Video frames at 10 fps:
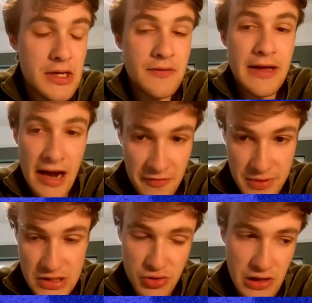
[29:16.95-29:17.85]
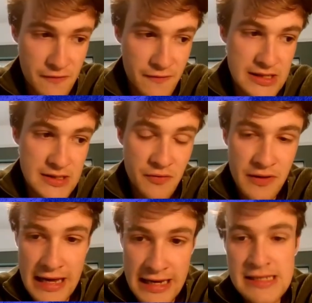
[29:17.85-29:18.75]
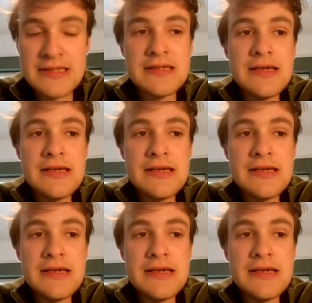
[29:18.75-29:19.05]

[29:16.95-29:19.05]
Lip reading: They have been strong in defence of late,